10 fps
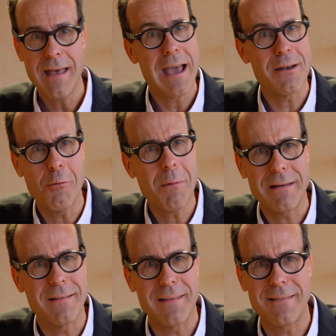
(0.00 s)
And no one
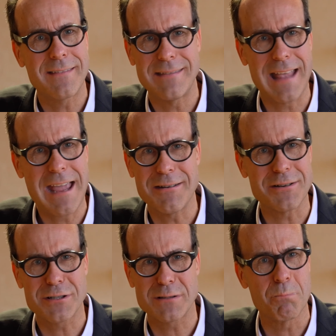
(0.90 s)
in this
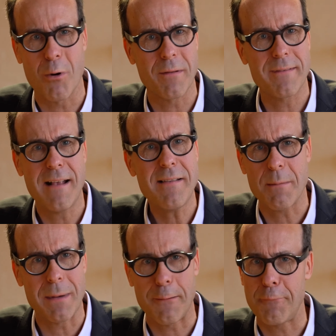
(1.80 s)
Danish small sensor
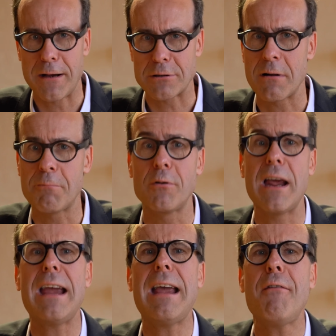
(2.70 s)
manufacturers would
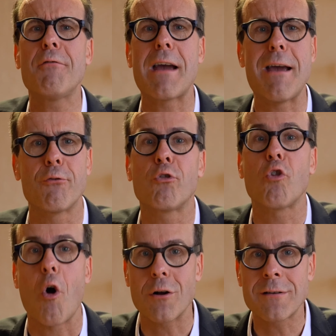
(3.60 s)
ever have
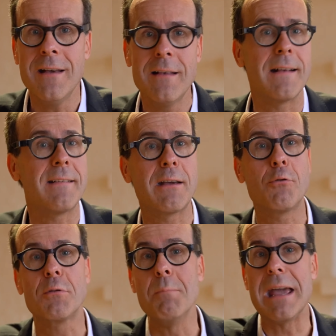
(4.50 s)
thought that they
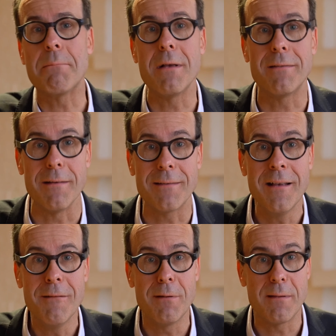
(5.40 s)
could make business
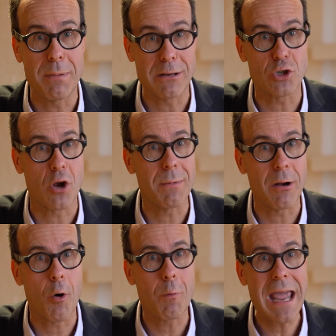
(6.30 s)
with a big German
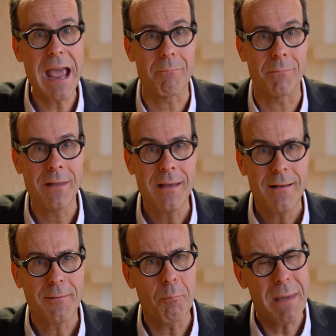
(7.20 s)
OEM.
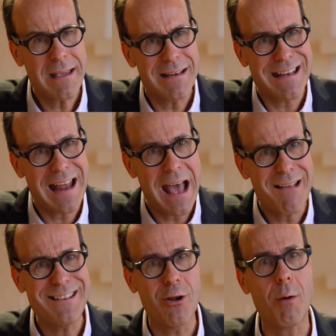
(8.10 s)
So making an
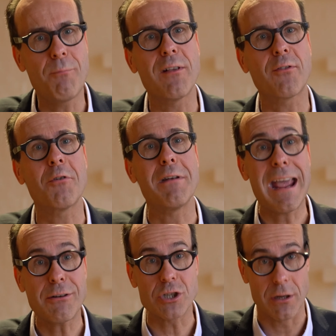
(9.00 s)
unobvious
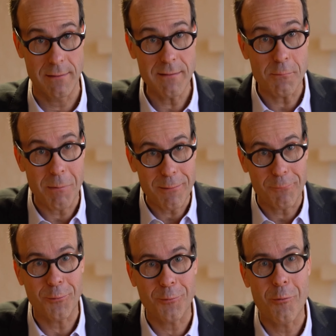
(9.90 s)
connection, this is one of
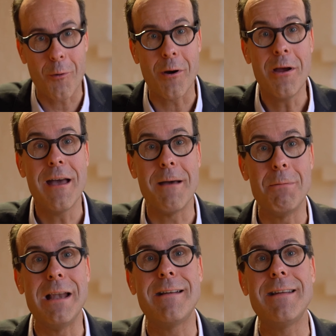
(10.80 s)
the core
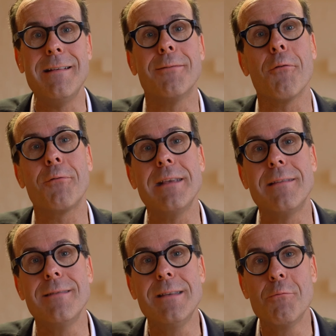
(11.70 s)
abilities of
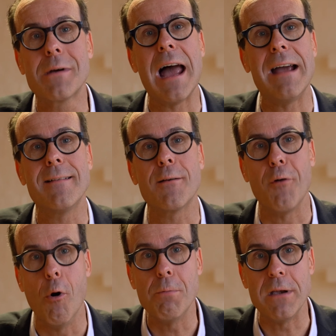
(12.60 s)
these new kinds of
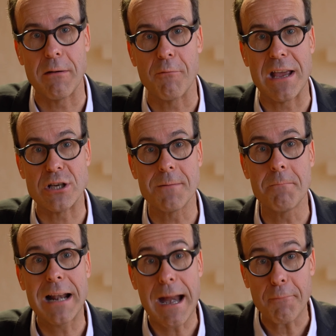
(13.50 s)
open innovation
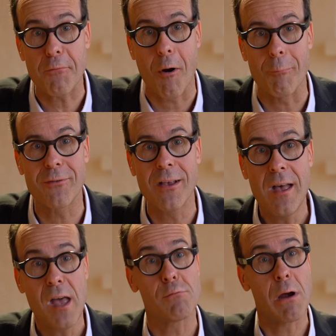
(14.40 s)
platforms
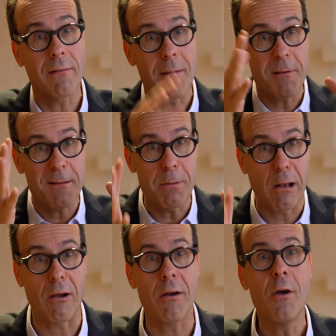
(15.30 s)
around this
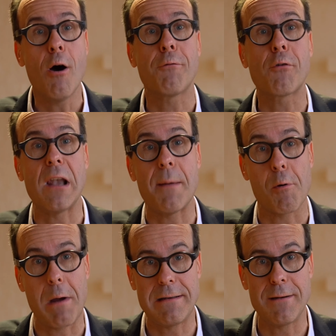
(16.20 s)
pillar of
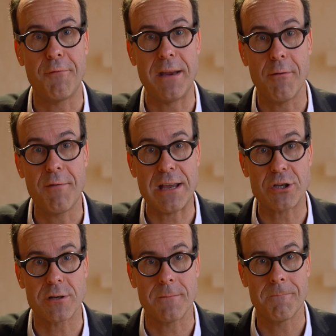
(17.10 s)
collaborative
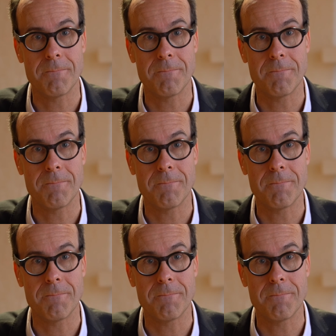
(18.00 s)
innovation.